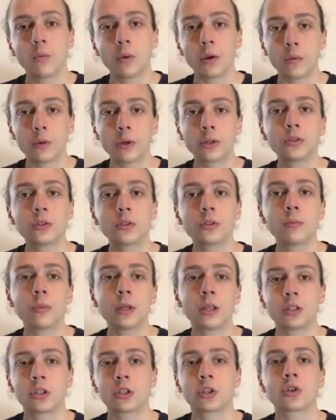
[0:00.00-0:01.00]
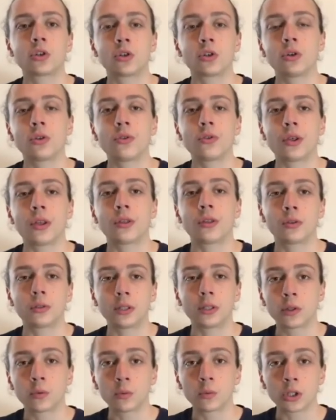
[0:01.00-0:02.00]
We want to make sure that
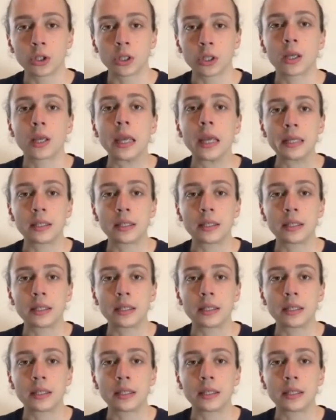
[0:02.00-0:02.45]
the network